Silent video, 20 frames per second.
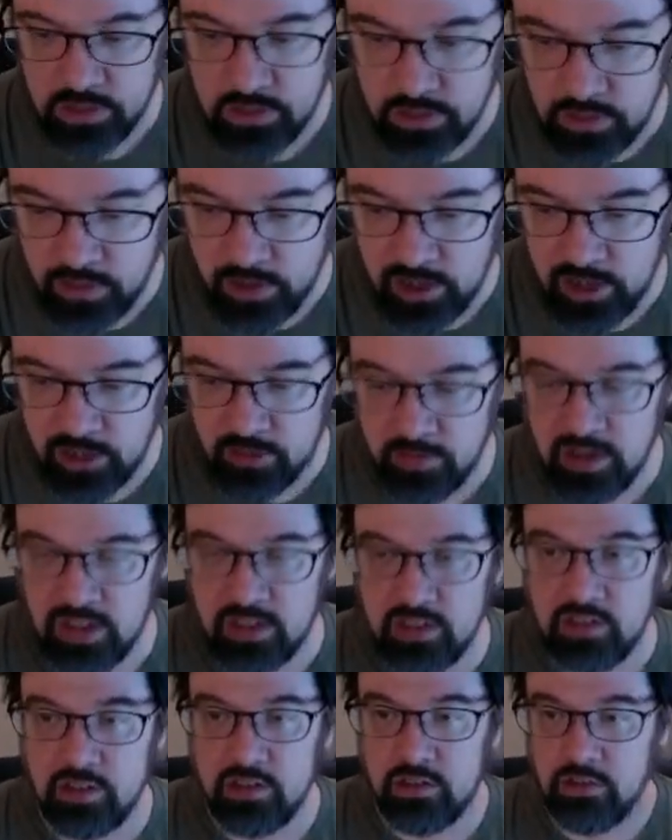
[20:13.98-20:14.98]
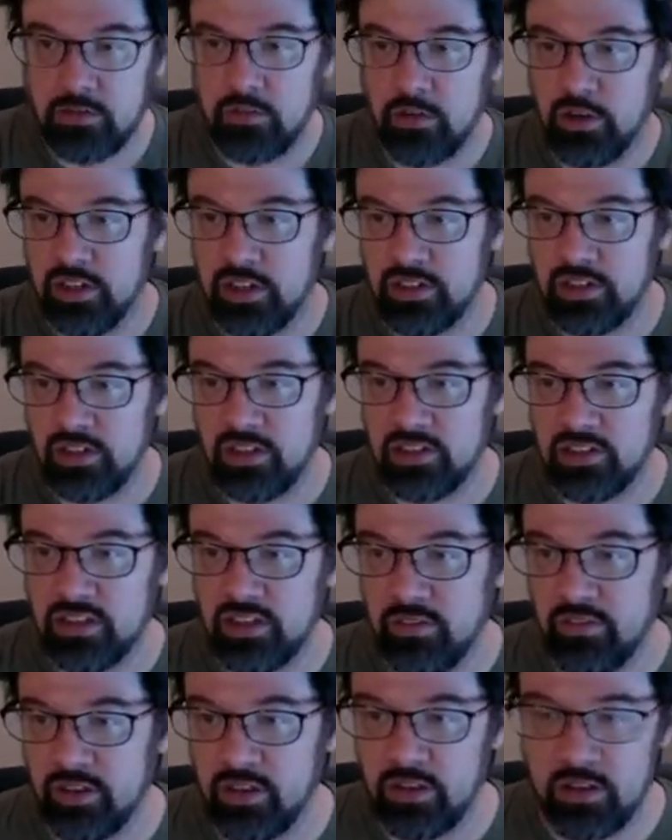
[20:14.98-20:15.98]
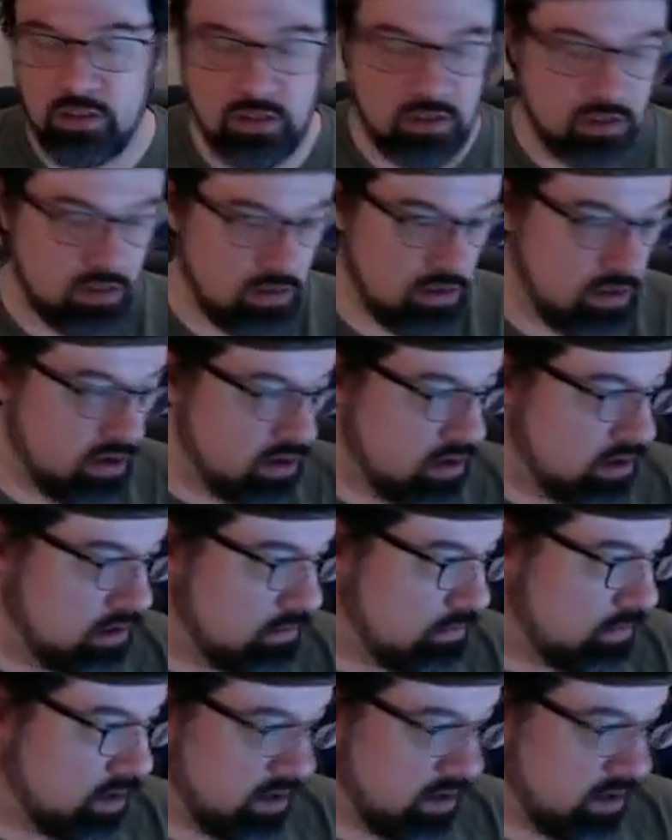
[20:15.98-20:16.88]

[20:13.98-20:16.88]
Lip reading: I need to make, what did I say, 7 minus